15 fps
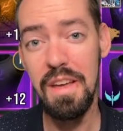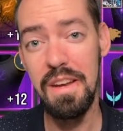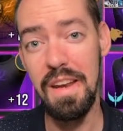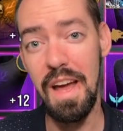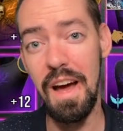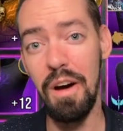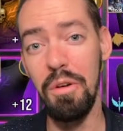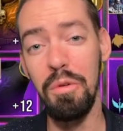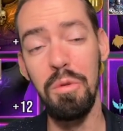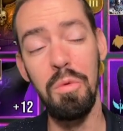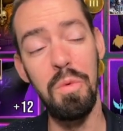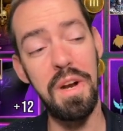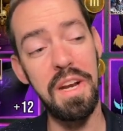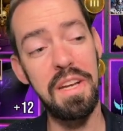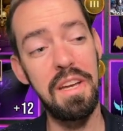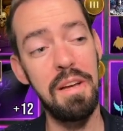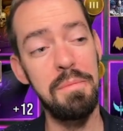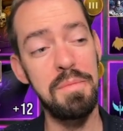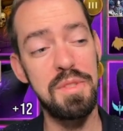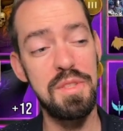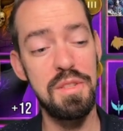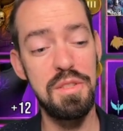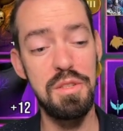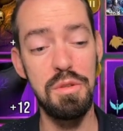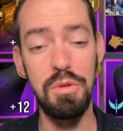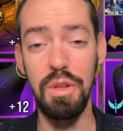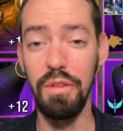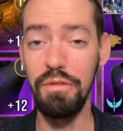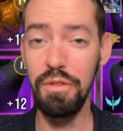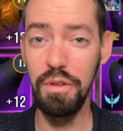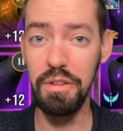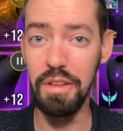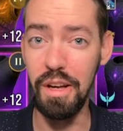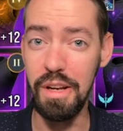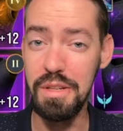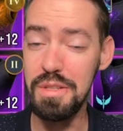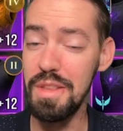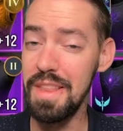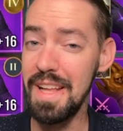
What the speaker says: Now, when it comes to the full launch,